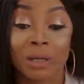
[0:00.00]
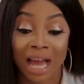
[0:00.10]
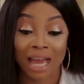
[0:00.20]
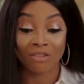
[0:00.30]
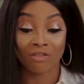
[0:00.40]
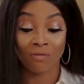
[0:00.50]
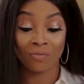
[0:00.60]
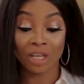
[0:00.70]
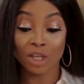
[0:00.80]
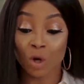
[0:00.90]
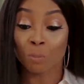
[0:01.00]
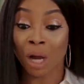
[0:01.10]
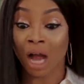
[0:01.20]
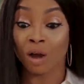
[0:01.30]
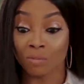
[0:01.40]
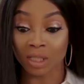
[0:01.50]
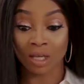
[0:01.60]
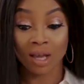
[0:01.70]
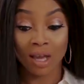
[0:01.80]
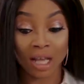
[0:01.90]
your life in your palms
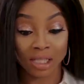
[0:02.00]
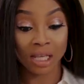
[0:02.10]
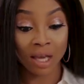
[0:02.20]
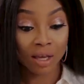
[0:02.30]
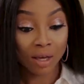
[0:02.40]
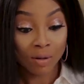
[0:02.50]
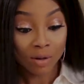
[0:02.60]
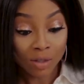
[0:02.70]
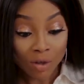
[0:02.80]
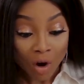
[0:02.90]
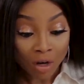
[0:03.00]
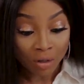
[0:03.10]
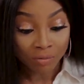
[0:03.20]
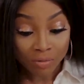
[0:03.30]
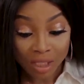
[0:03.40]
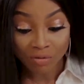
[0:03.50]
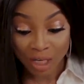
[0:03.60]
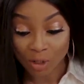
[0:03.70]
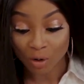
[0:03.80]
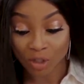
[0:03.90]
and say, oh no, this
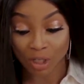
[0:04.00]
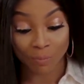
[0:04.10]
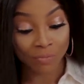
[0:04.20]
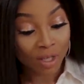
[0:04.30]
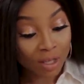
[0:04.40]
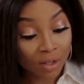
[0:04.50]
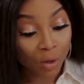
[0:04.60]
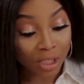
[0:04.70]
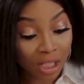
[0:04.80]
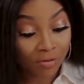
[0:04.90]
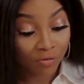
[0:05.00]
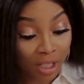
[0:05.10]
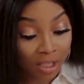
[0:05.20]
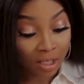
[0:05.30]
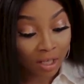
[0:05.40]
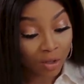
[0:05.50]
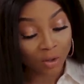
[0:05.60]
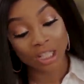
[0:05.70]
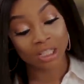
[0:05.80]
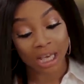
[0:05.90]
relationship, does it fit?
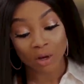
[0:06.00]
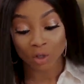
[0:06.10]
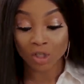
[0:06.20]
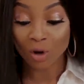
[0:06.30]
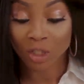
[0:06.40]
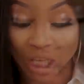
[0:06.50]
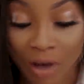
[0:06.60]
Does it gel? Does it not